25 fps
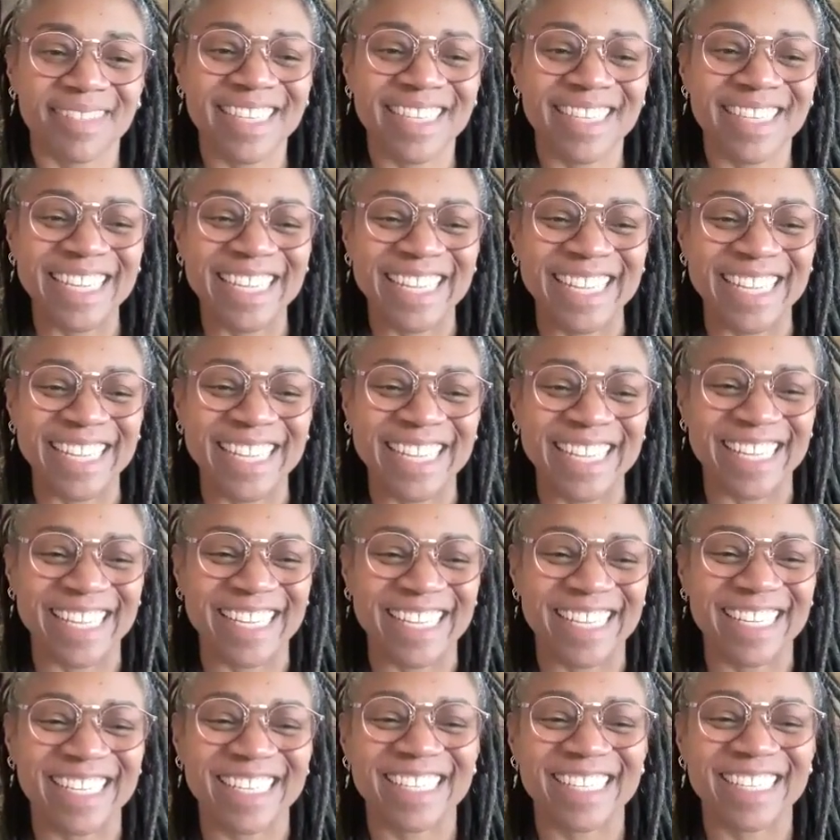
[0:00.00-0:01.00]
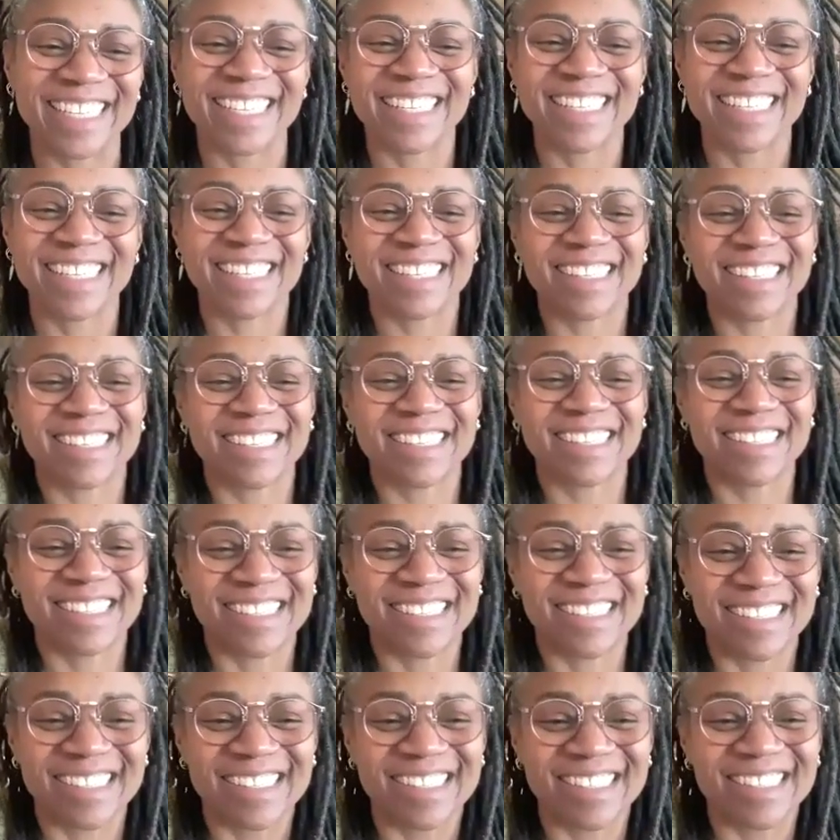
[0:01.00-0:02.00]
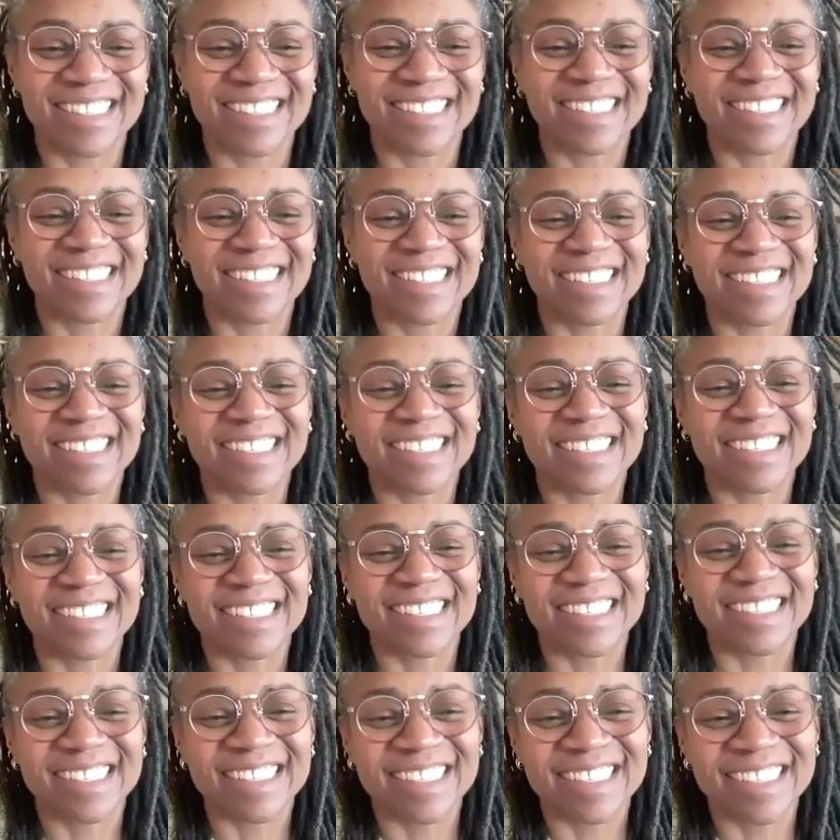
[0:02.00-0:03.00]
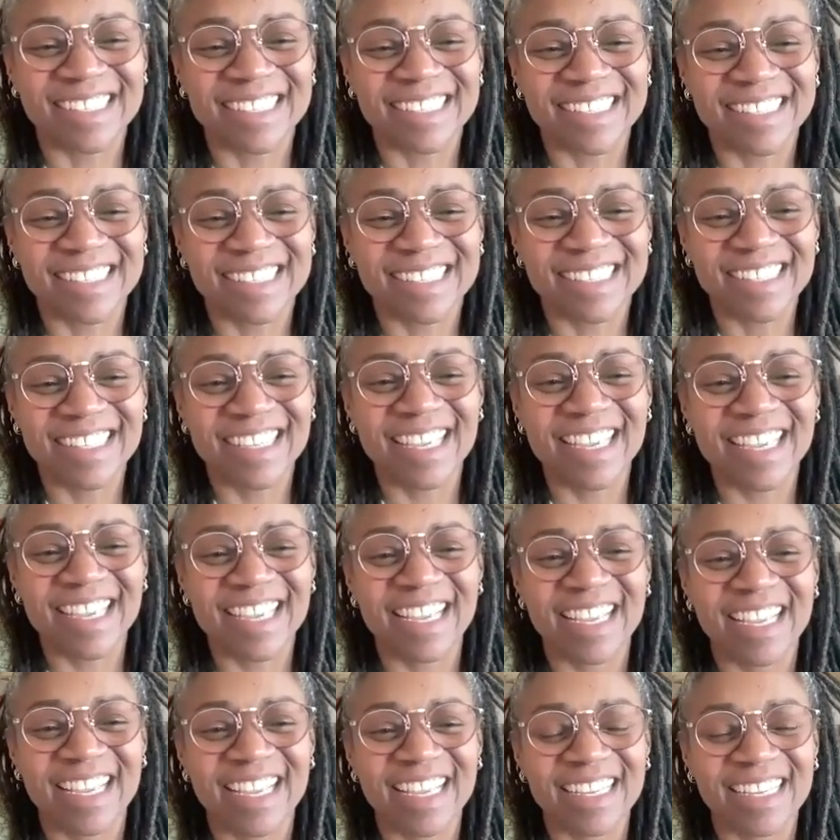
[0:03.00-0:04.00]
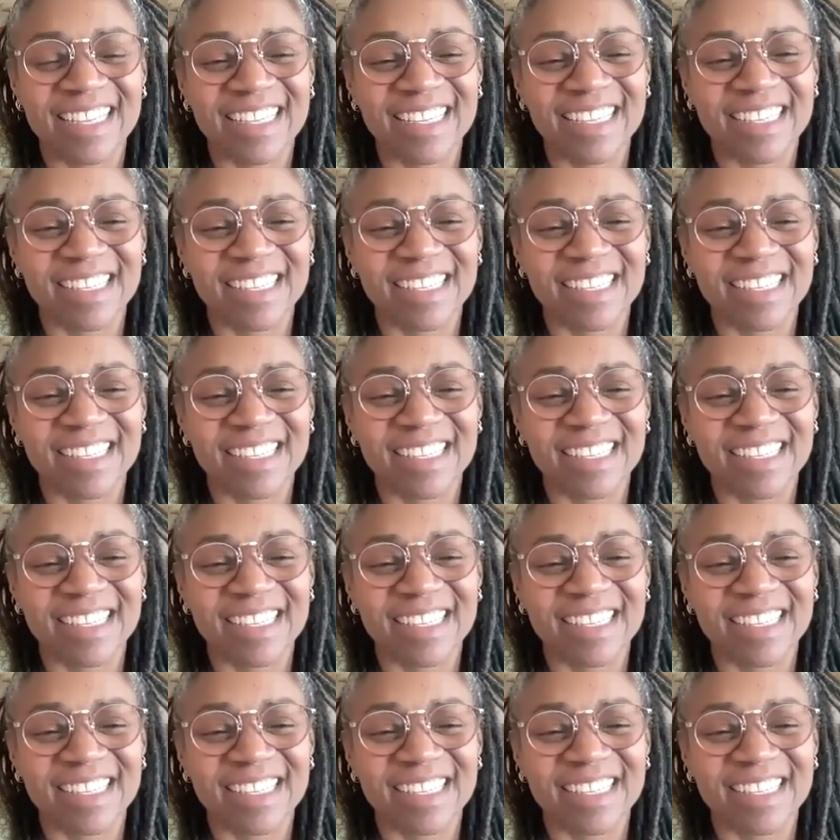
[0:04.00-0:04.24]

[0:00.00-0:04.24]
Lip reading: [no speech]